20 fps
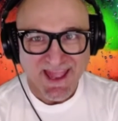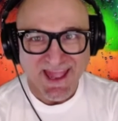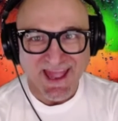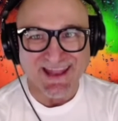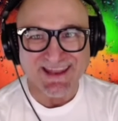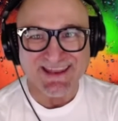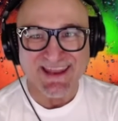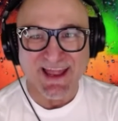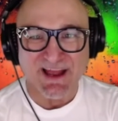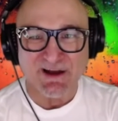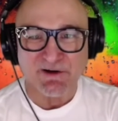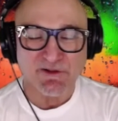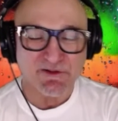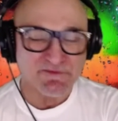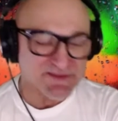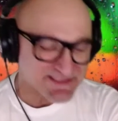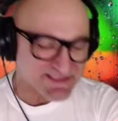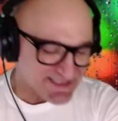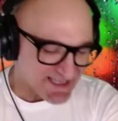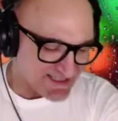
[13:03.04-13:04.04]
And now all of
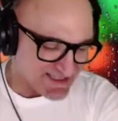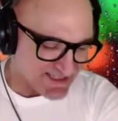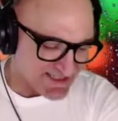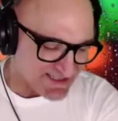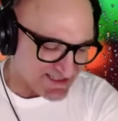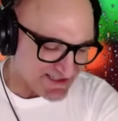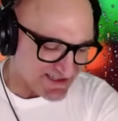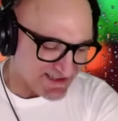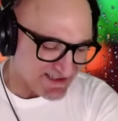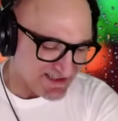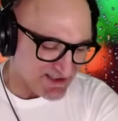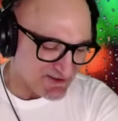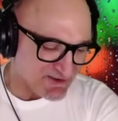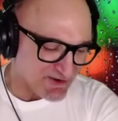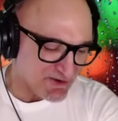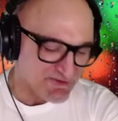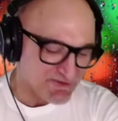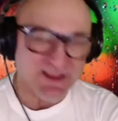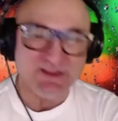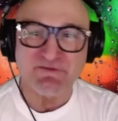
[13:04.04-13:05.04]
a sudden, you
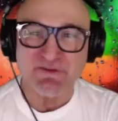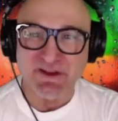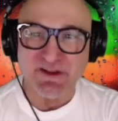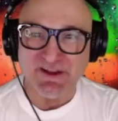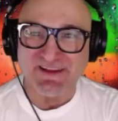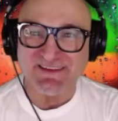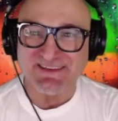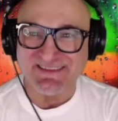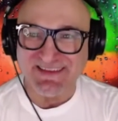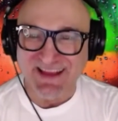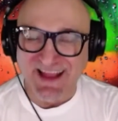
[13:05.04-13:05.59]
know, they realize it's